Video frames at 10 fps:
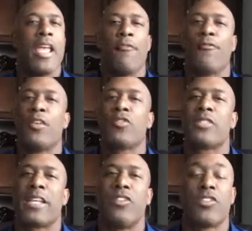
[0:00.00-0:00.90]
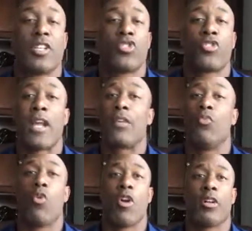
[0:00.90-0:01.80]
it feels like you're just
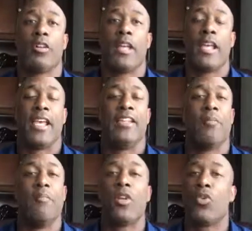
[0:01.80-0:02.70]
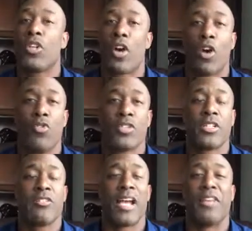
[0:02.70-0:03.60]
treading water in the middle of the
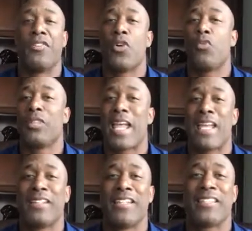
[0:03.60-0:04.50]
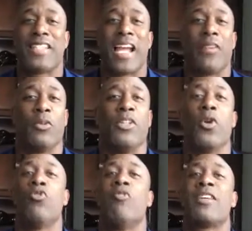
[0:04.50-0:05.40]
ocean. You got no land in sight with
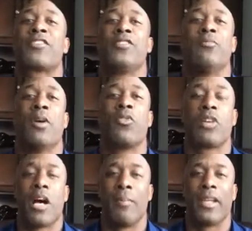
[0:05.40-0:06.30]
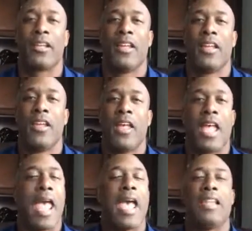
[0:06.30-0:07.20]
no rescue boat coming.
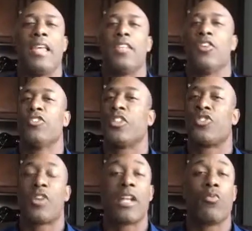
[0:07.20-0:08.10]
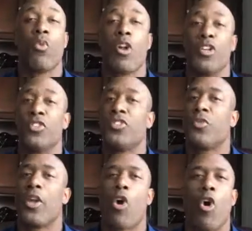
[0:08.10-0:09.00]
And you're just treading water. You're
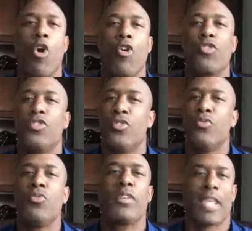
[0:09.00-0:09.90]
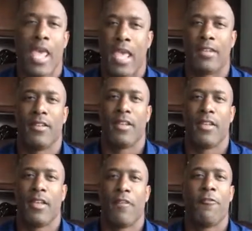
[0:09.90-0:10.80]
doing all you can
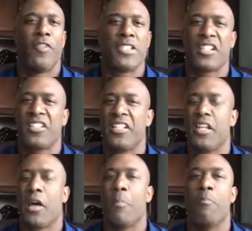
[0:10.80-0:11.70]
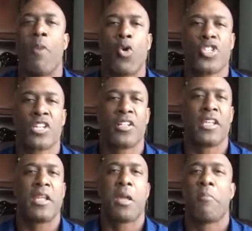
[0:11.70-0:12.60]
physically,
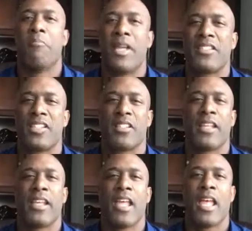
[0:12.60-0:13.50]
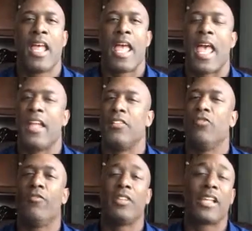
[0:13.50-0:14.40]
emotionally, mentally. And
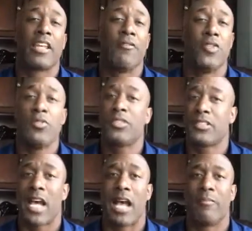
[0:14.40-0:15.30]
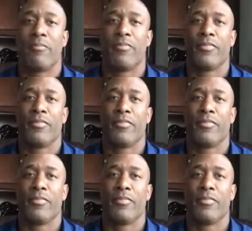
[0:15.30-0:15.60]
you feel like if you stop,